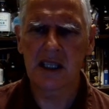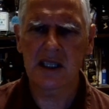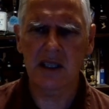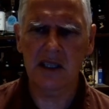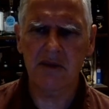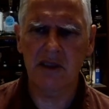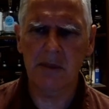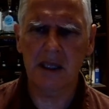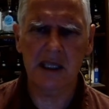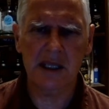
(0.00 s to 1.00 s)
slice of
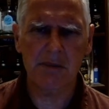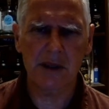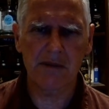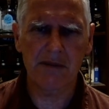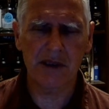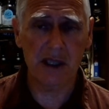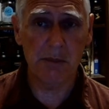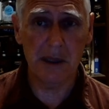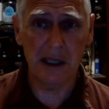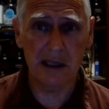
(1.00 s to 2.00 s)
lemon and a sprig of fresh
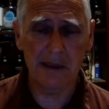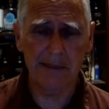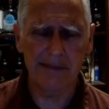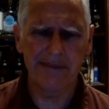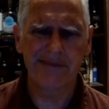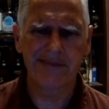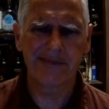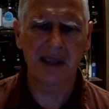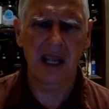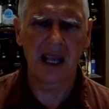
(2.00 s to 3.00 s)
mint.
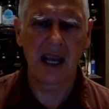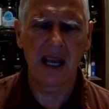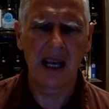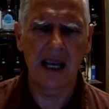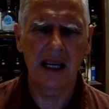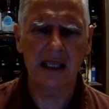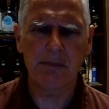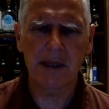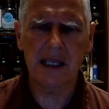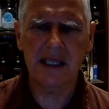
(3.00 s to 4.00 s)

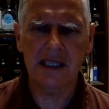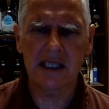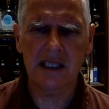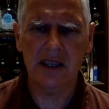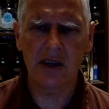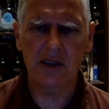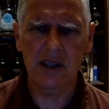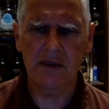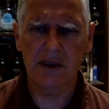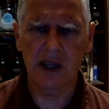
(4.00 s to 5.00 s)
And bee's knees,
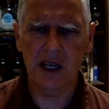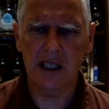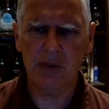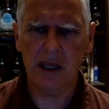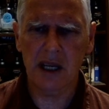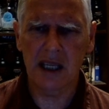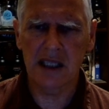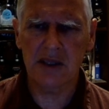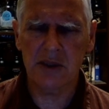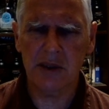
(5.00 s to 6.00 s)
serve ice with honey
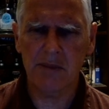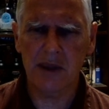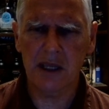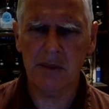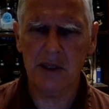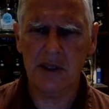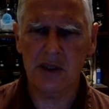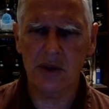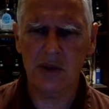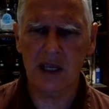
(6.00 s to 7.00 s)
syrup, lemon
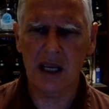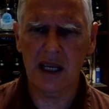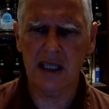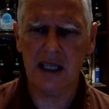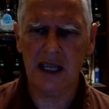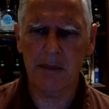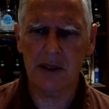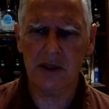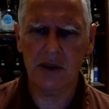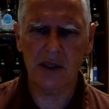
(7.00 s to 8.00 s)
juice and cuppy
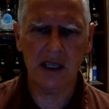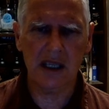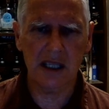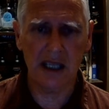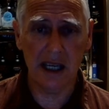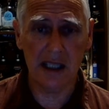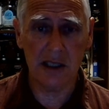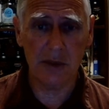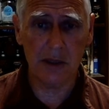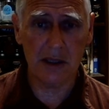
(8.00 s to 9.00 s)
soda,
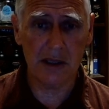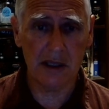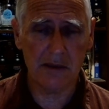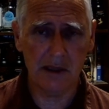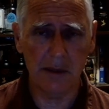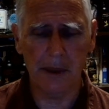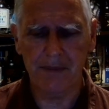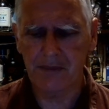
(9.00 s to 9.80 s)
garnish with a slice of lemon.